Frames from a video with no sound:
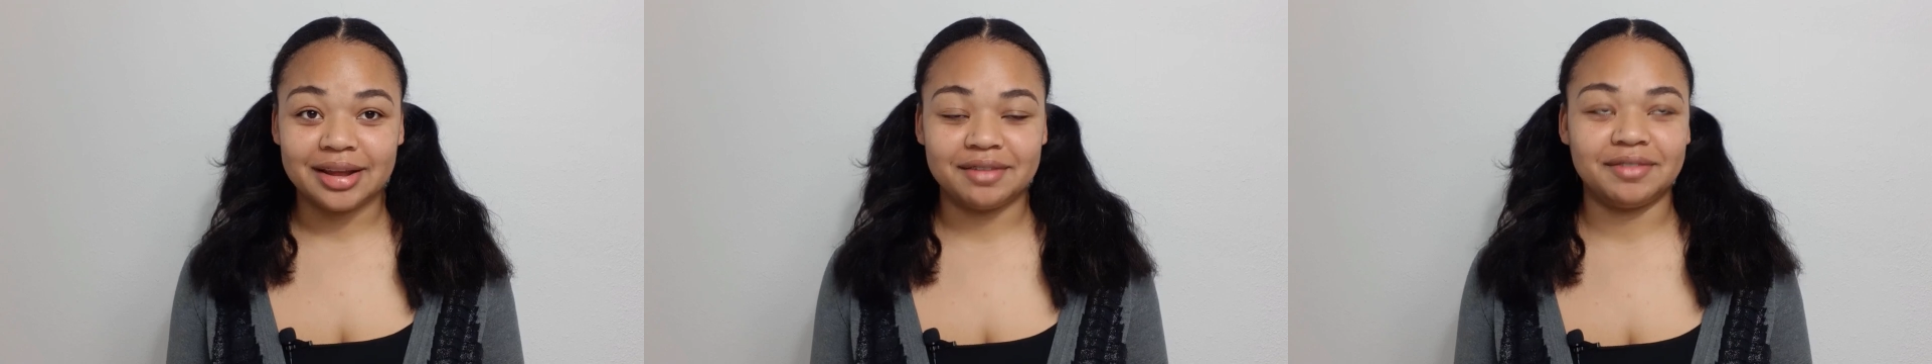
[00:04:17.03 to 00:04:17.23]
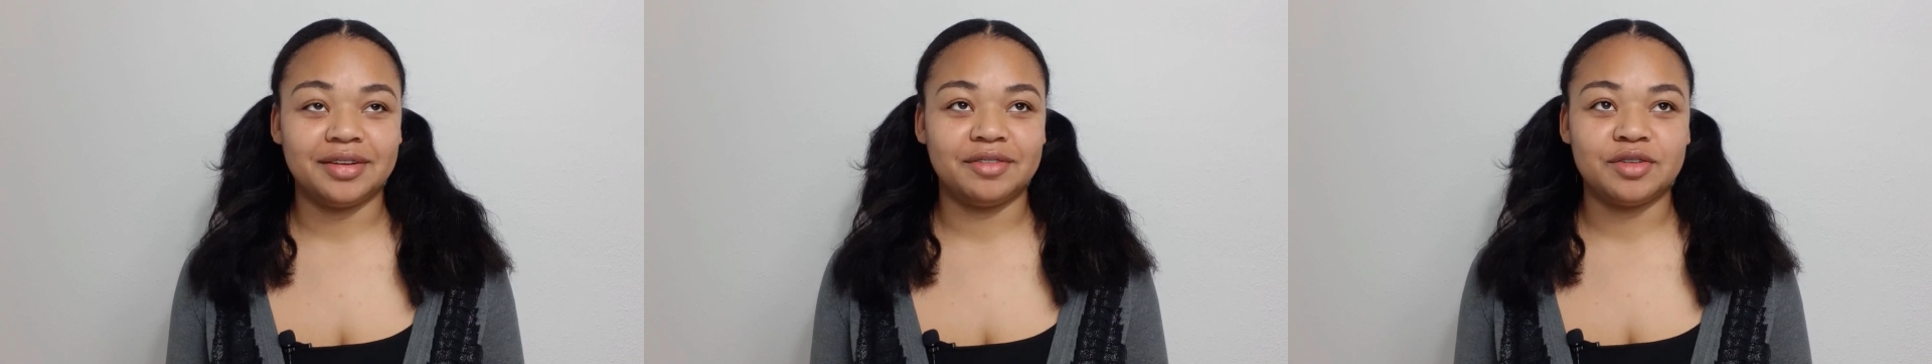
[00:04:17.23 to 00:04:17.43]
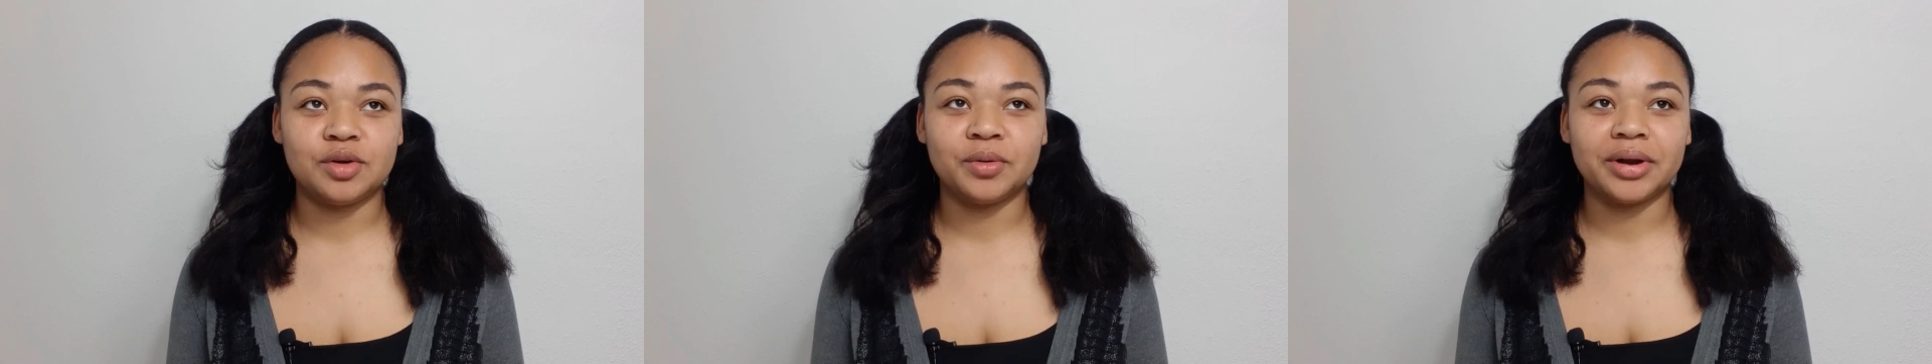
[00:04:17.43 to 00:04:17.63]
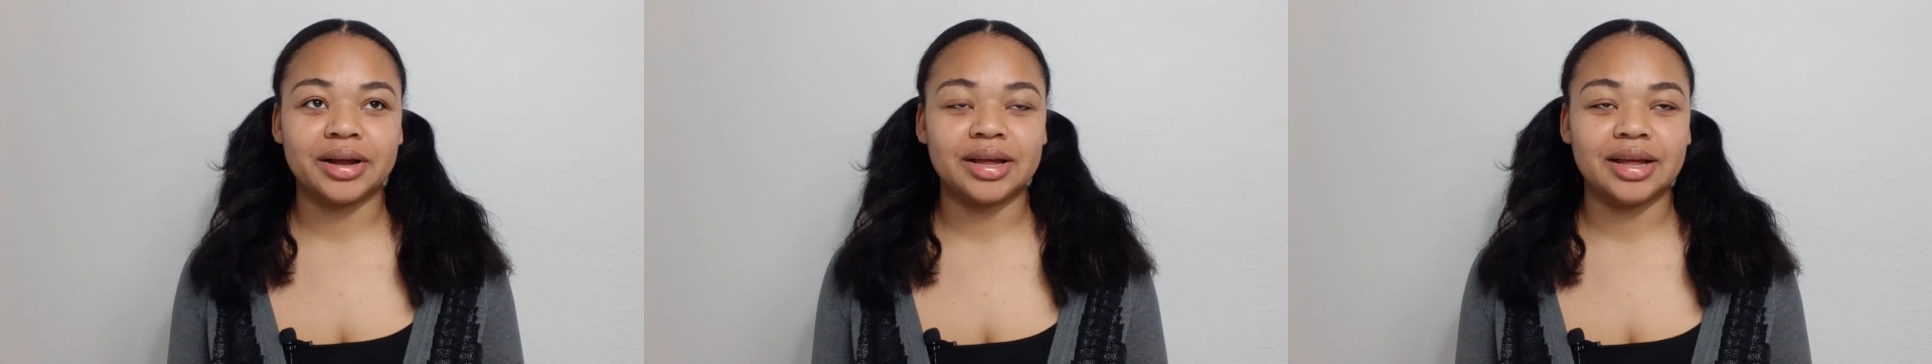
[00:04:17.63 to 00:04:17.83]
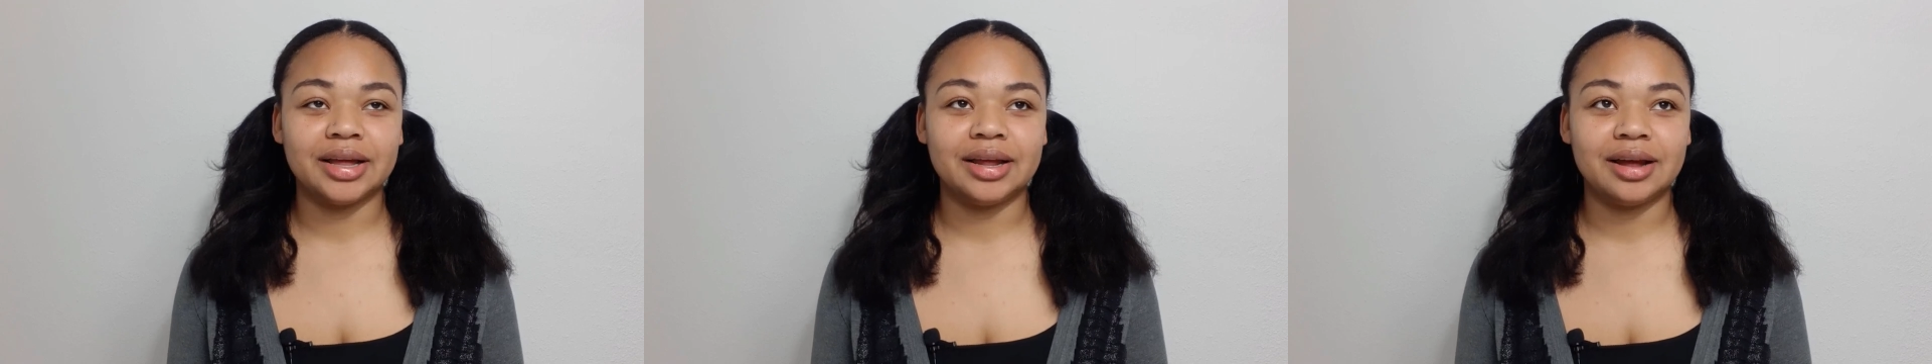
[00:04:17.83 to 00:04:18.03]
If, if you were
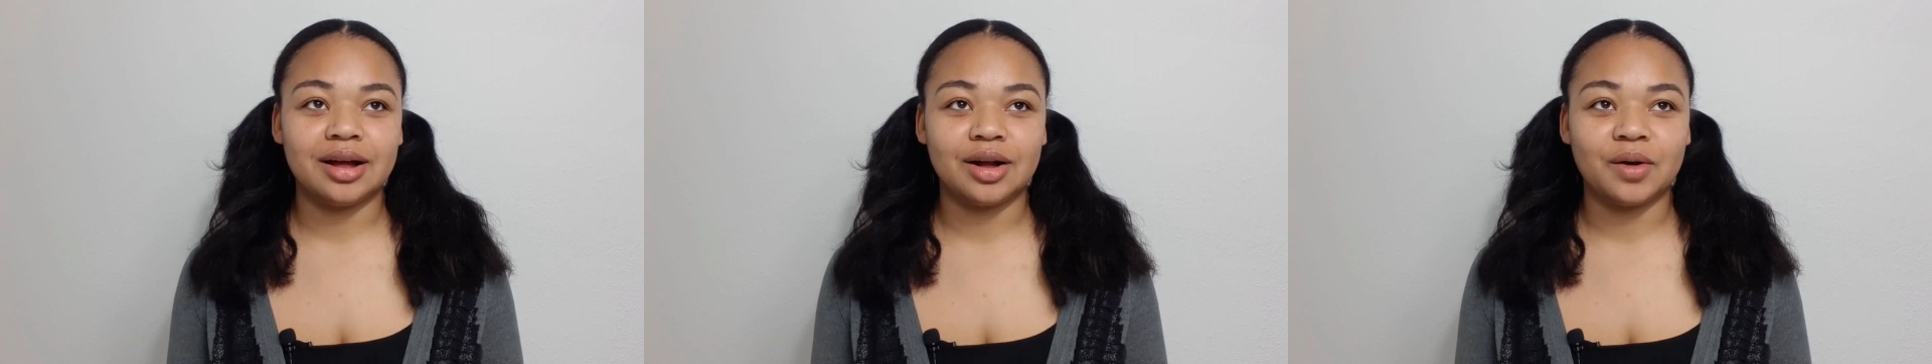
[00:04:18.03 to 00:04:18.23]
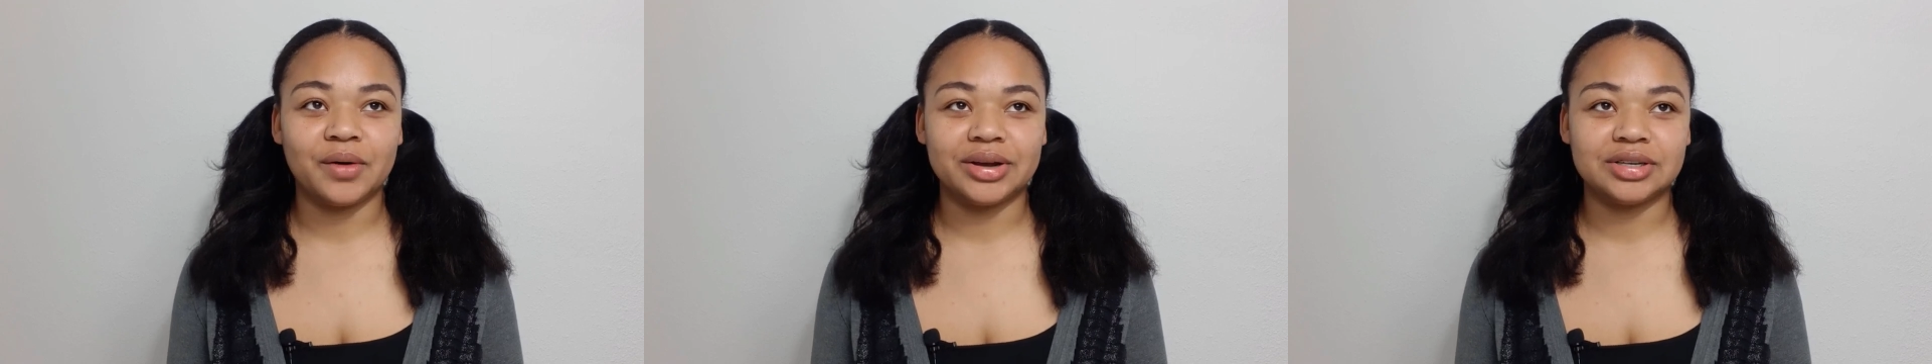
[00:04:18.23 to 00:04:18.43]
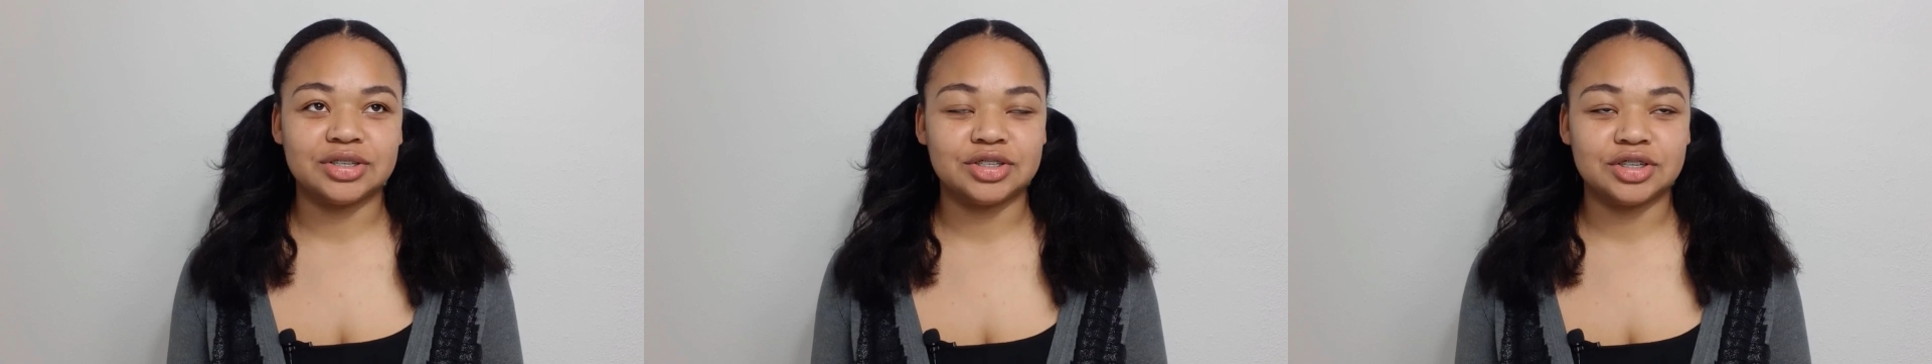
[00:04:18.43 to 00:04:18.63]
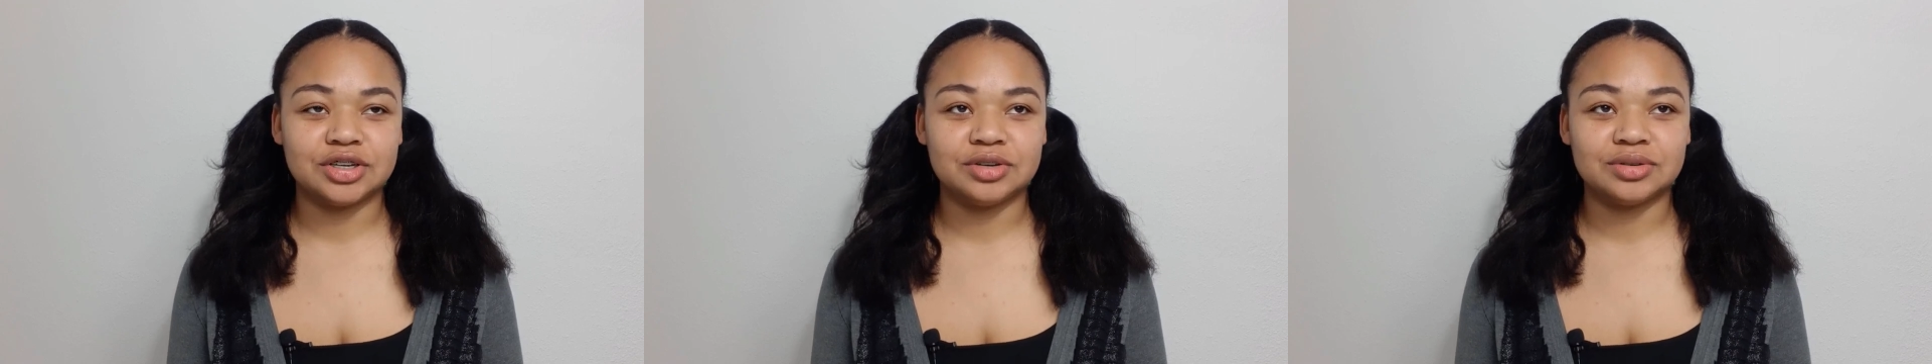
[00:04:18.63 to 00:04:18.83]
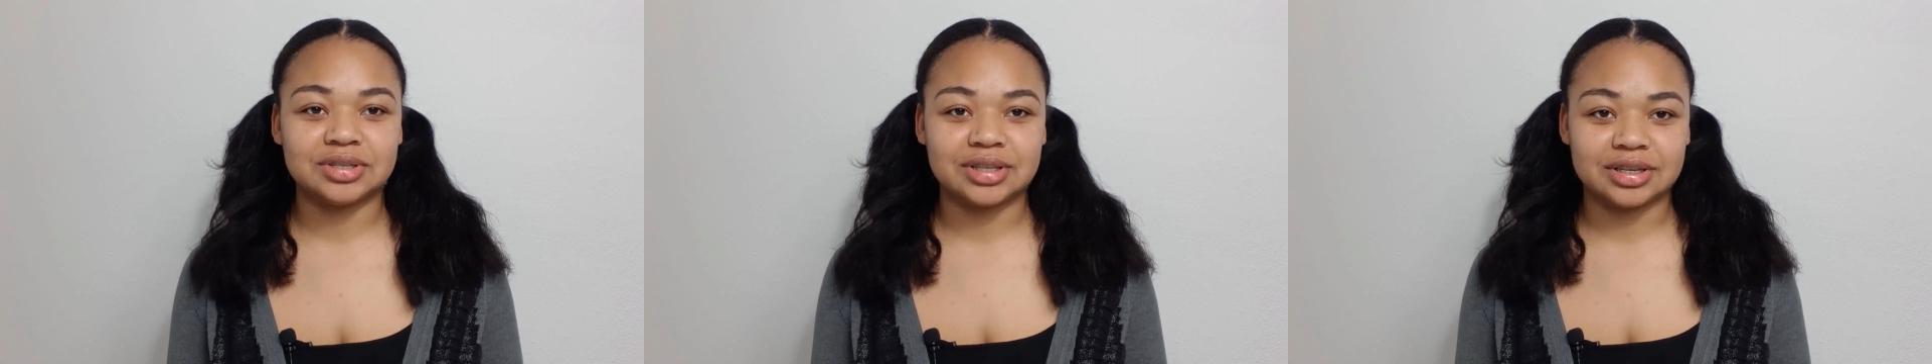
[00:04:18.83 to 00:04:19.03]
going to
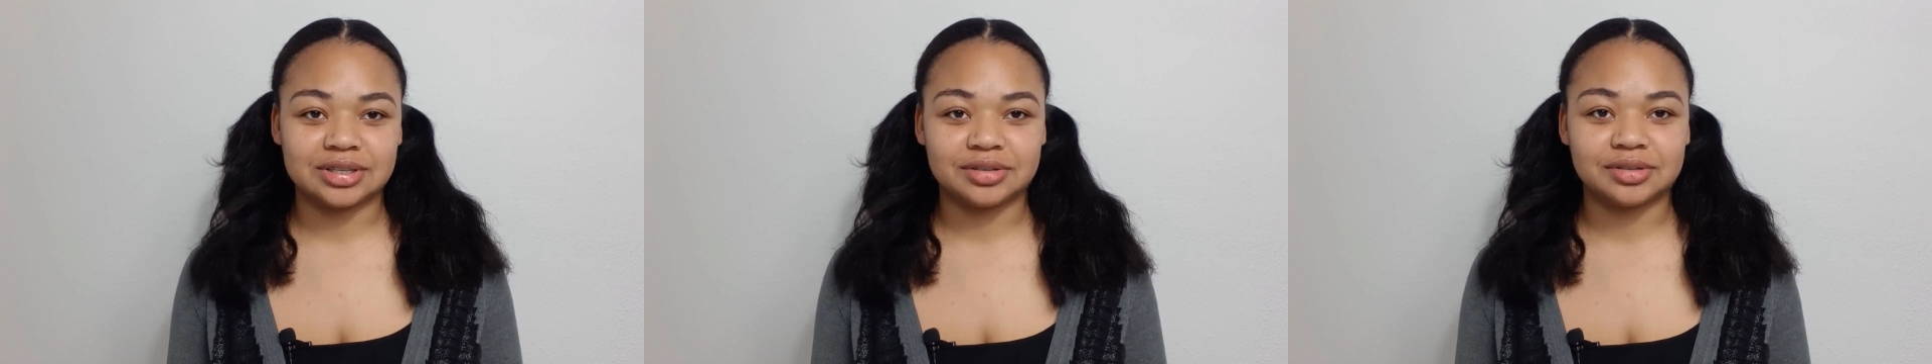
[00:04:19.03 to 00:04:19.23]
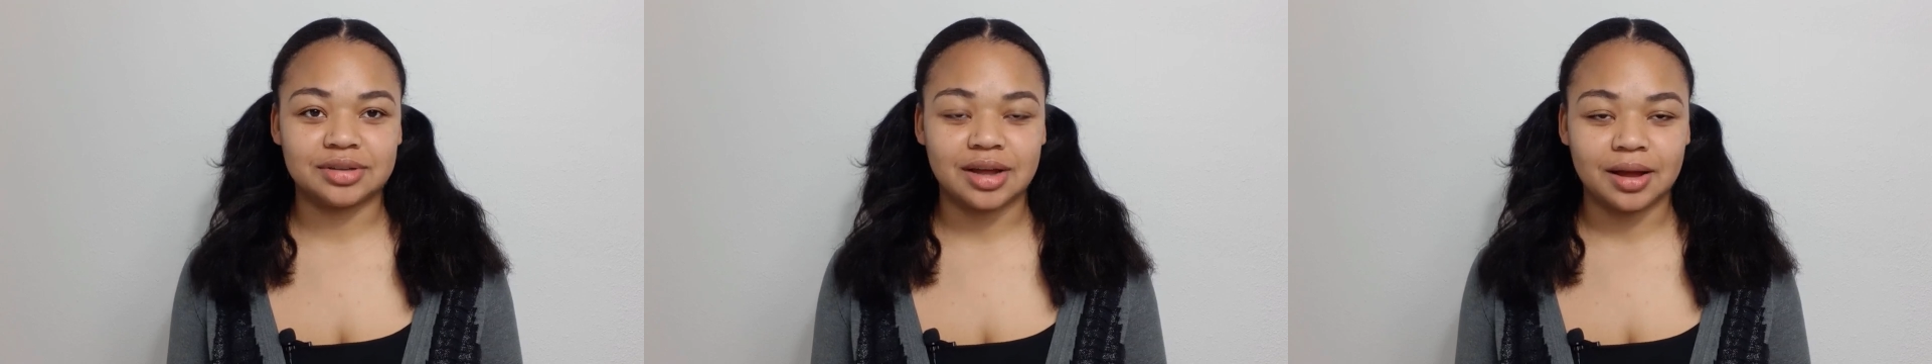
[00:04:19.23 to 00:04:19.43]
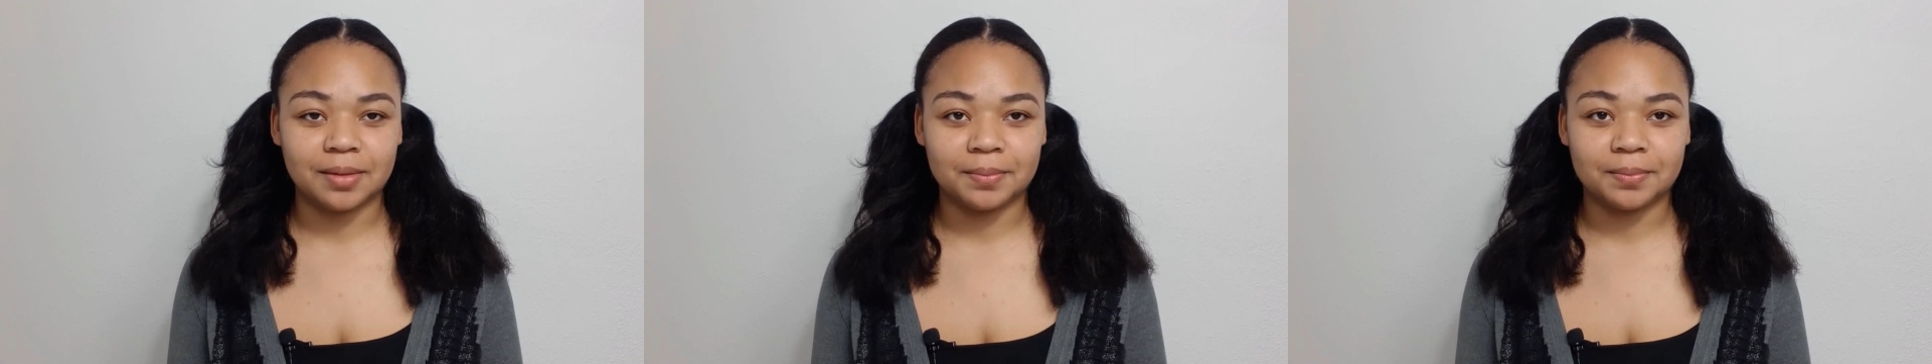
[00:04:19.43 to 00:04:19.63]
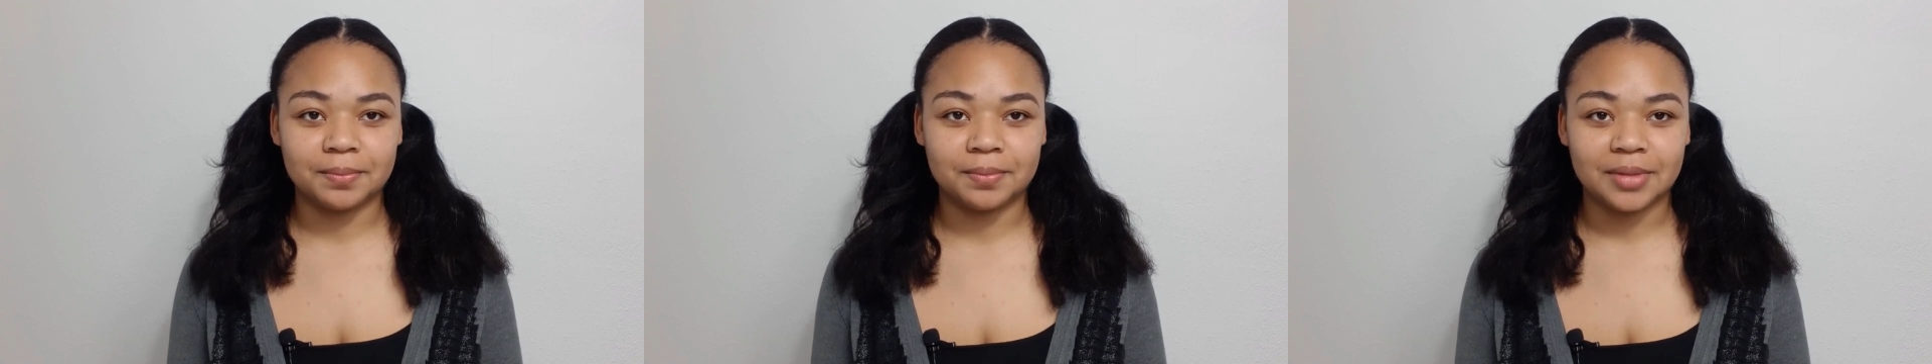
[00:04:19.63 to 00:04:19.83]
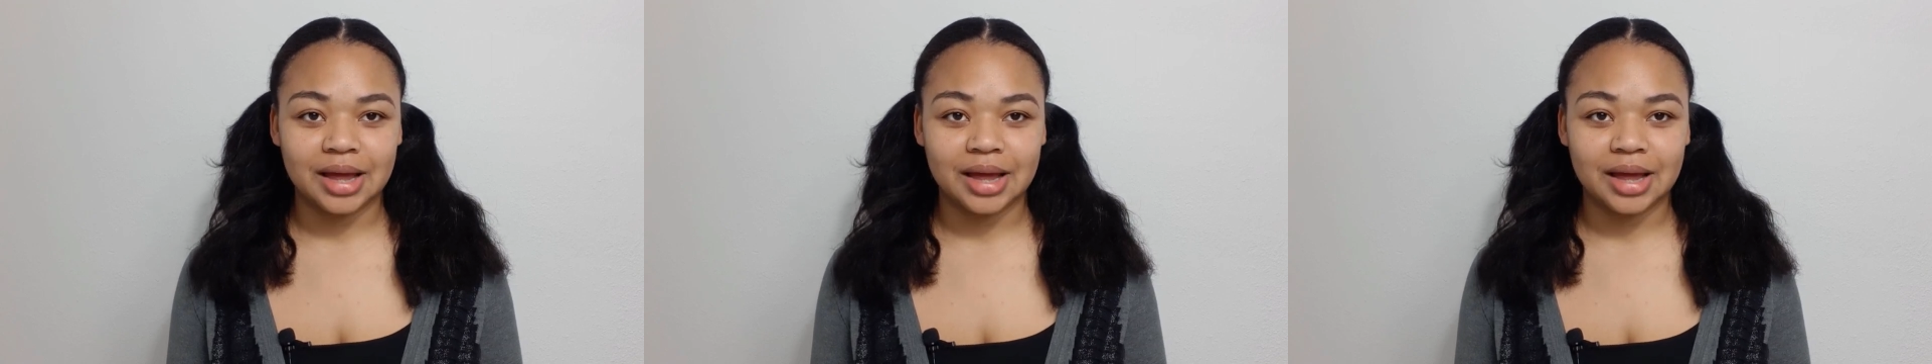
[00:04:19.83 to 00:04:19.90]
use this um,